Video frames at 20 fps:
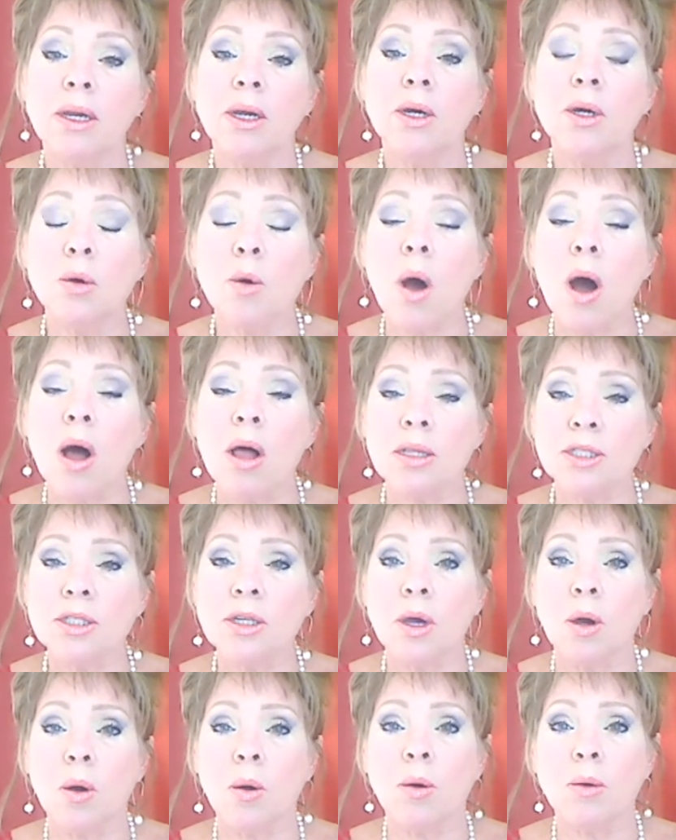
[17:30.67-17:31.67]
who
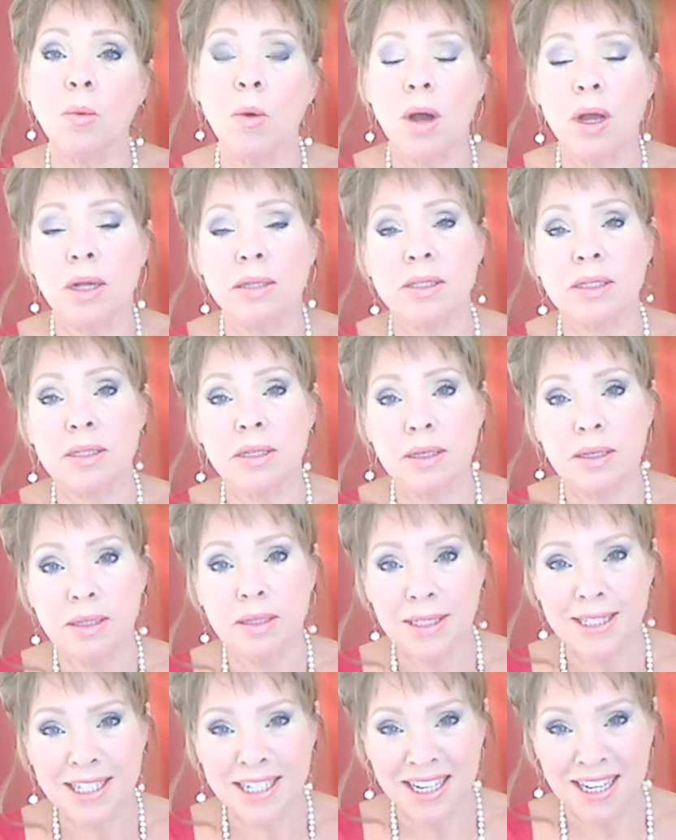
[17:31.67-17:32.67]
also wants
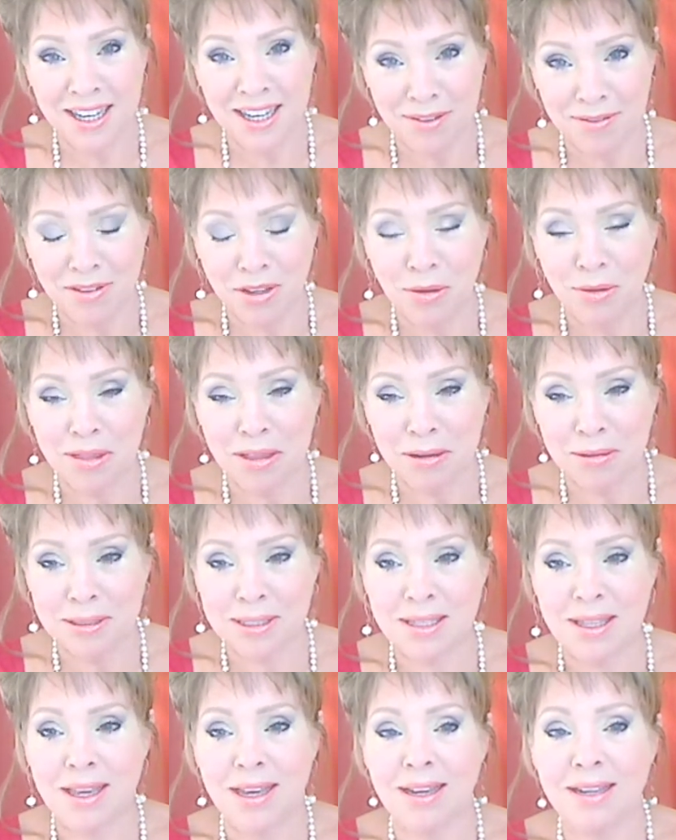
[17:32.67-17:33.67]
to give you those
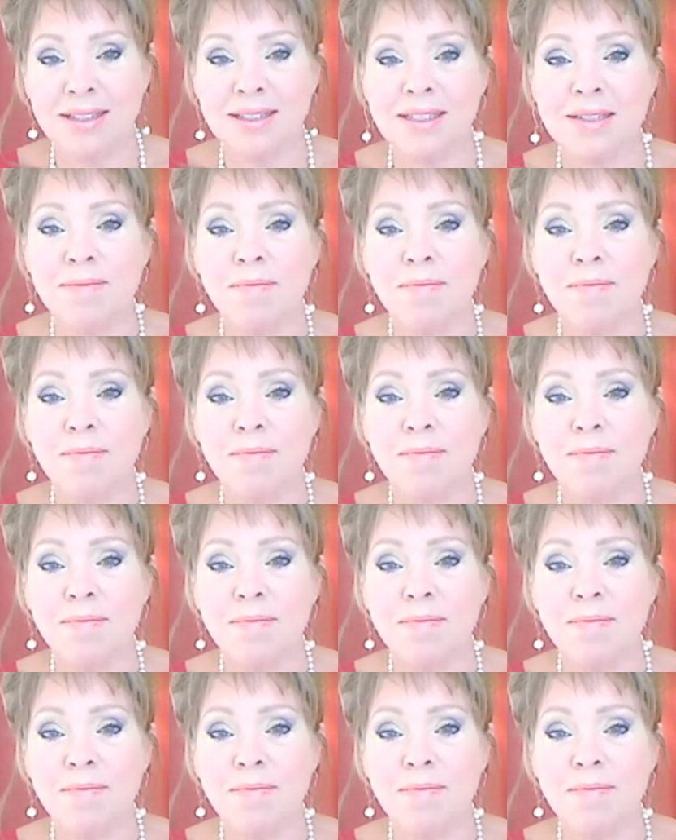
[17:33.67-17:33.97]
things.